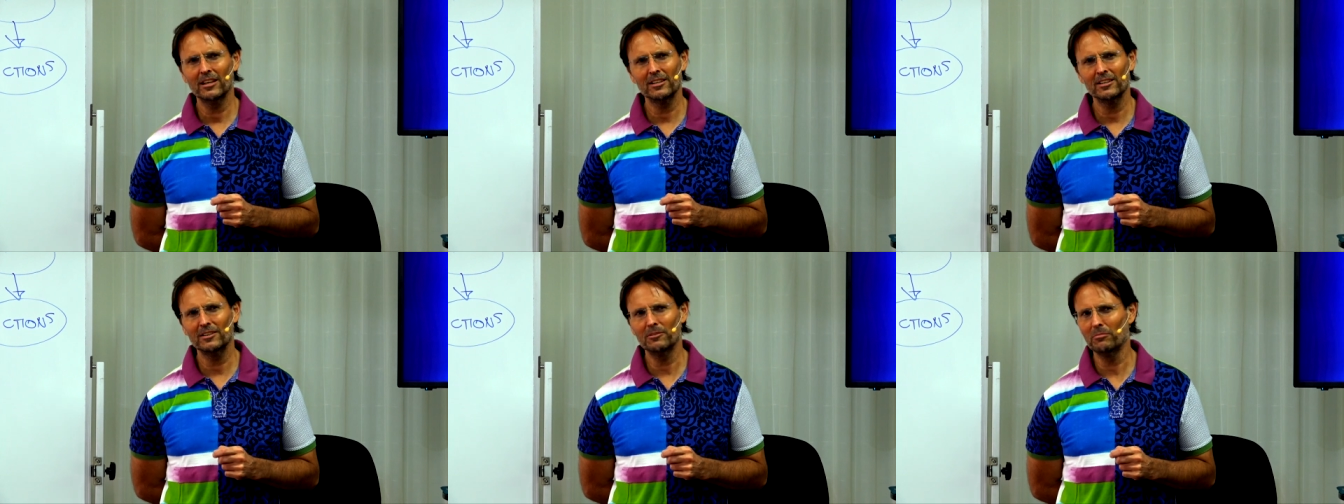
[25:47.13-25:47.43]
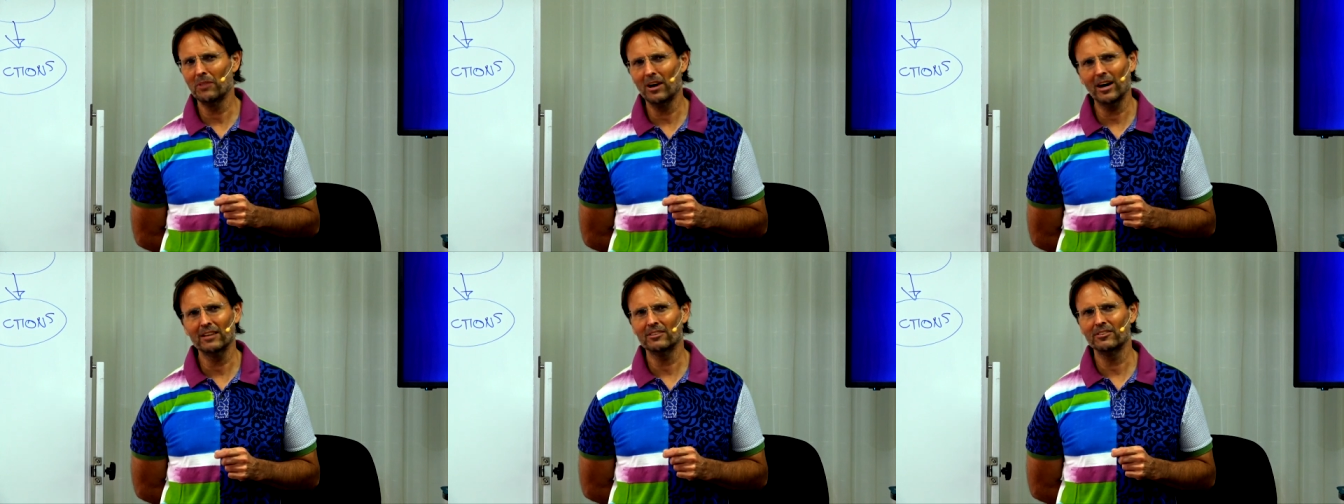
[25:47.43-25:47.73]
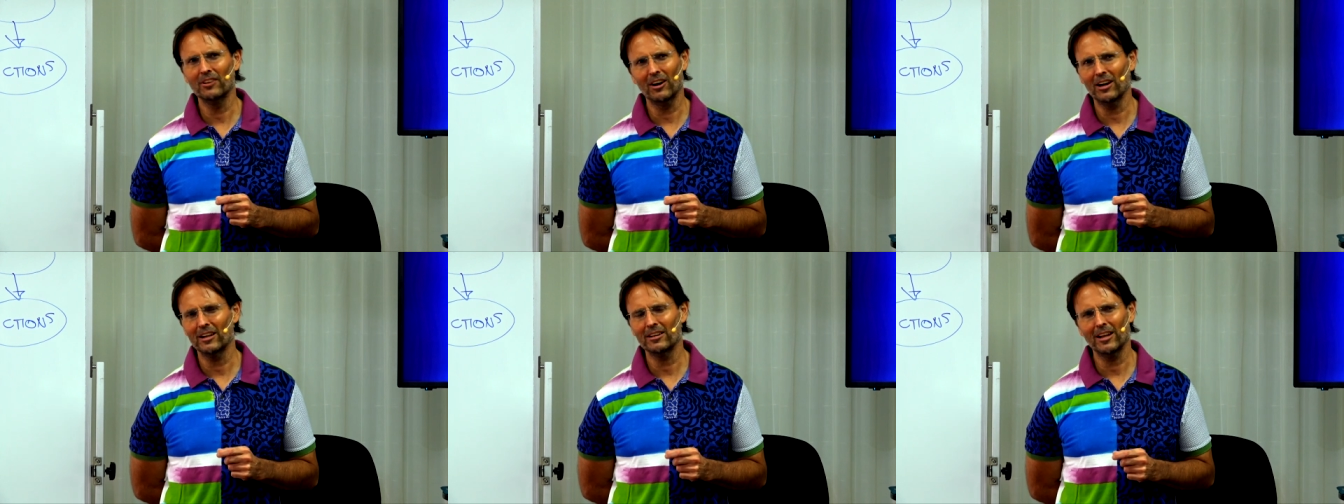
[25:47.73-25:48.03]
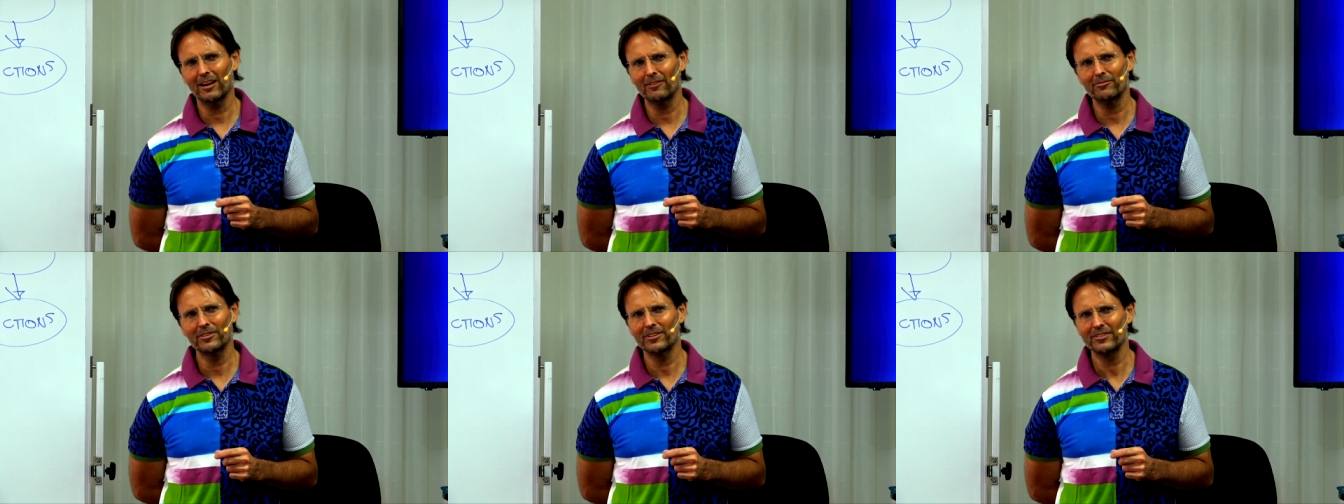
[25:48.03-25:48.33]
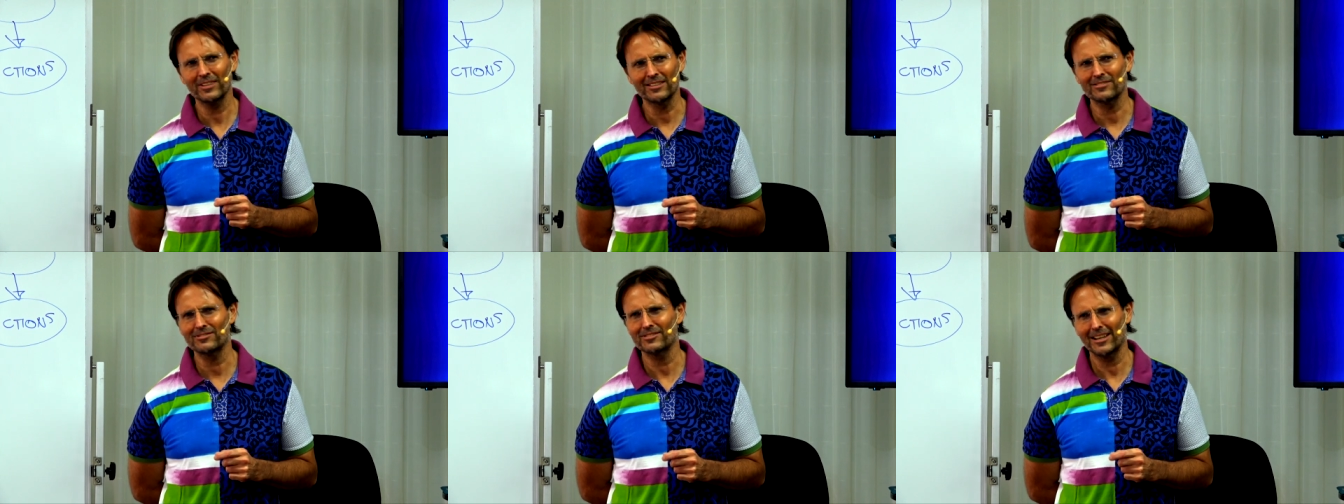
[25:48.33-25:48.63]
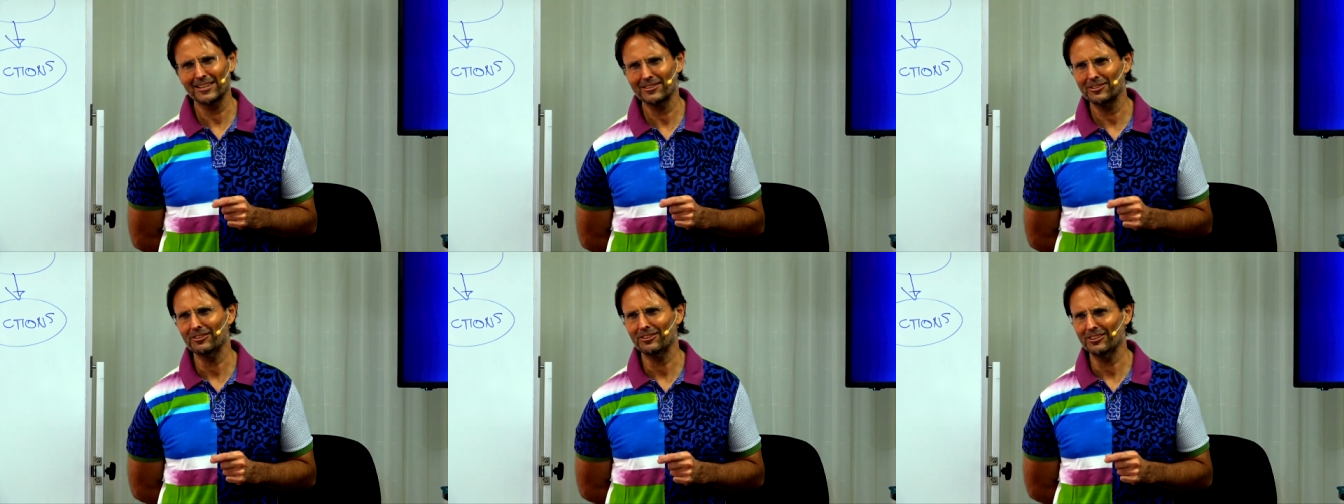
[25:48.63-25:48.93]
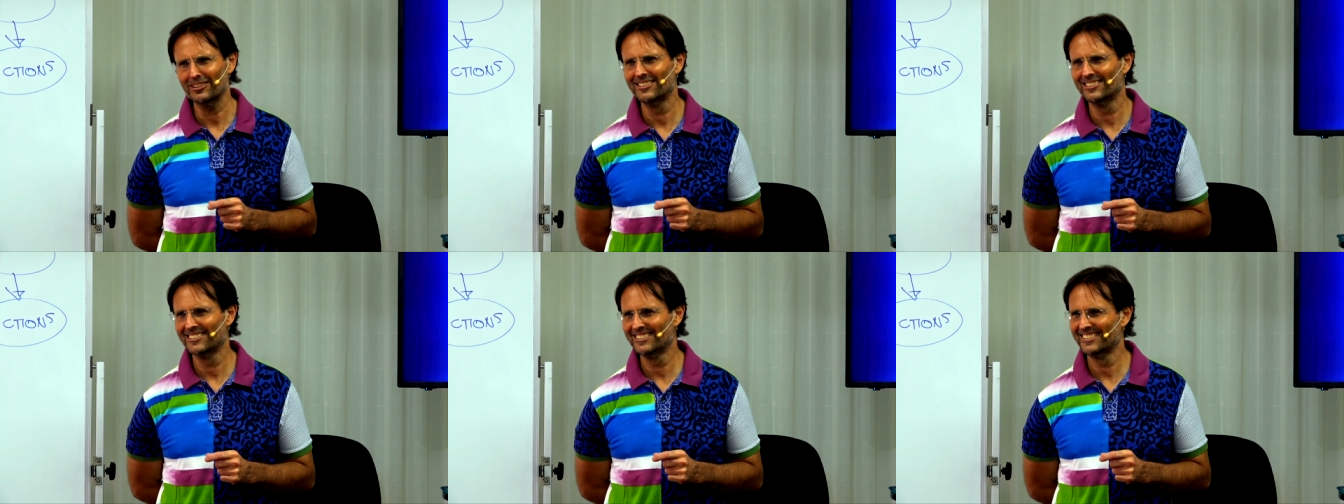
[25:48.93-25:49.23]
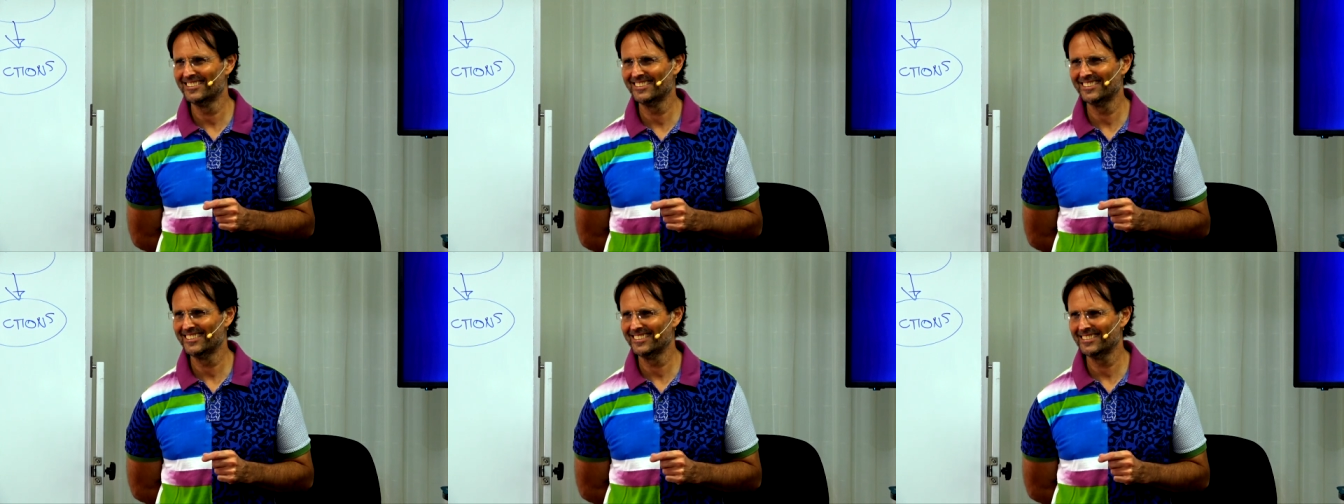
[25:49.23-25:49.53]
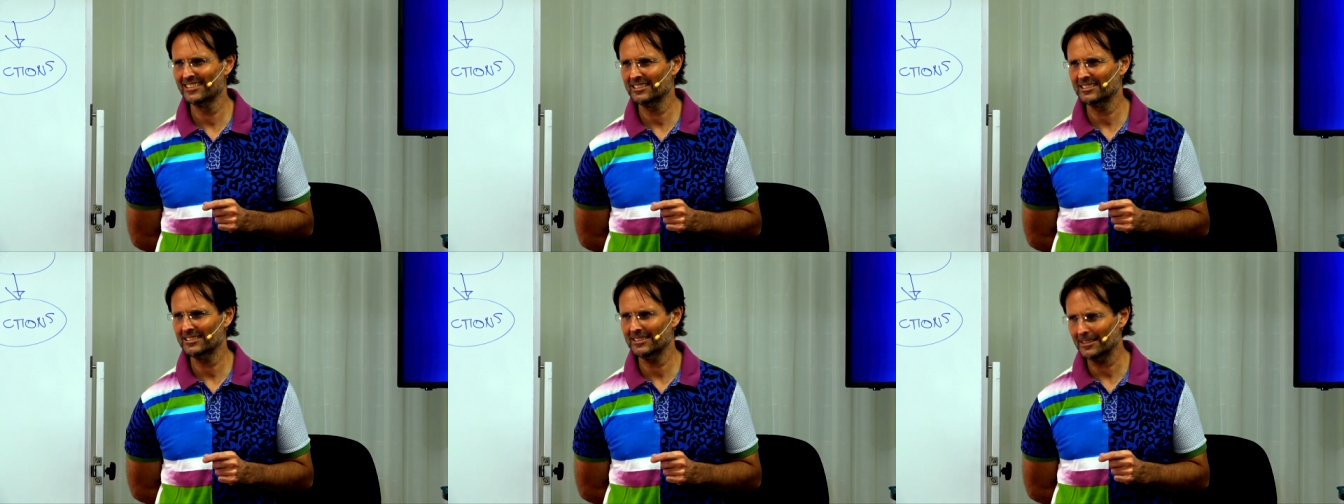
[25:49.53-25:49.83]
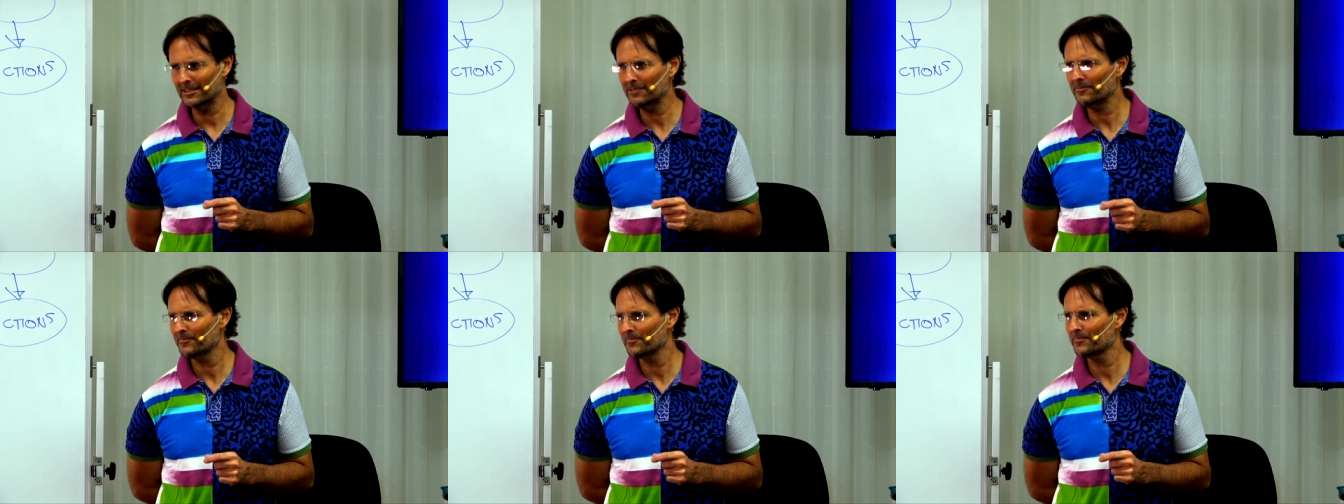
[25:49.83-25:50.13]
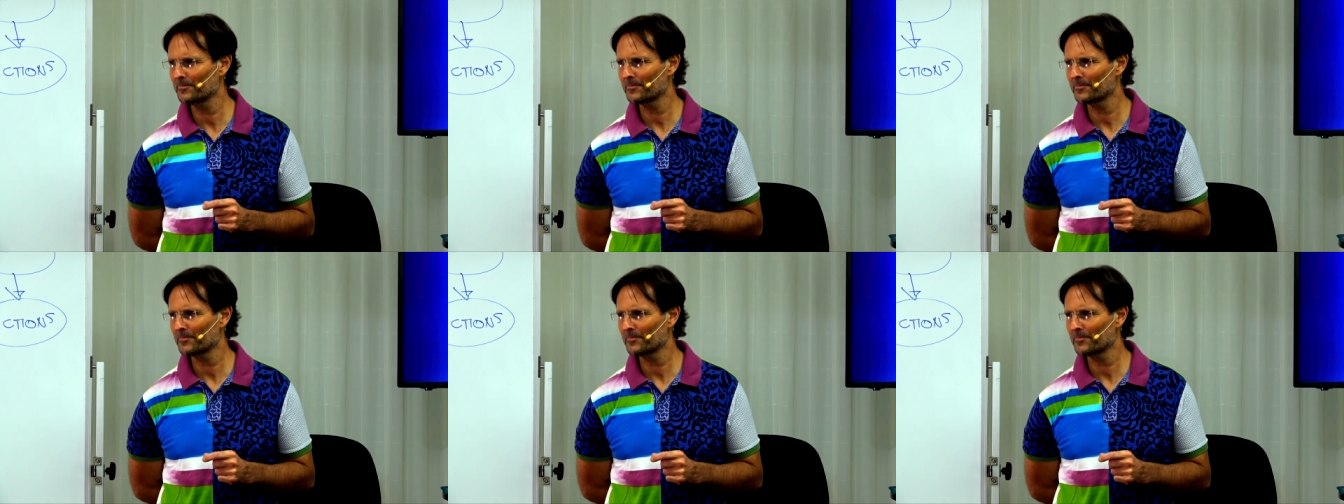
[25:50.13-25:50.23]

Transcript: you might not love the things they do. Yeah?